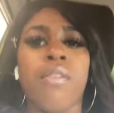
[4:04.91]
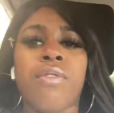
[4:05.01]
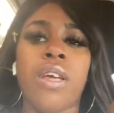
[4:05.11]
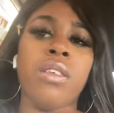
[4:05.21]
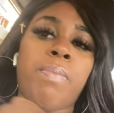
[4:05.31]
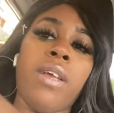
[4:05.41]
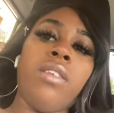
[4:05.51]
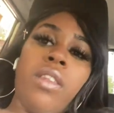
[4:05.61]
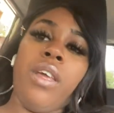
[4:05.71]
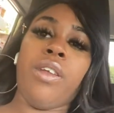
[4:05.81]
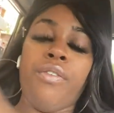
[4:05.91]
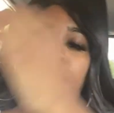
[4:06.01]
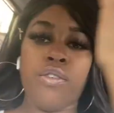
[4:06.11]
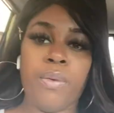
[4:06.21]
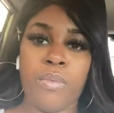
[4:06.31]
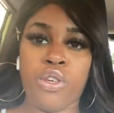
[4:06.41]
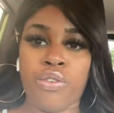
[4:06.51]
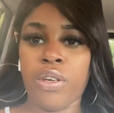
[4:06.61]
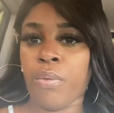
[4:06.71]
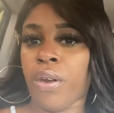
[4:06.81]
there's basically a difference from the
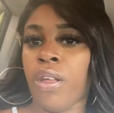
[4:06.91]
street one.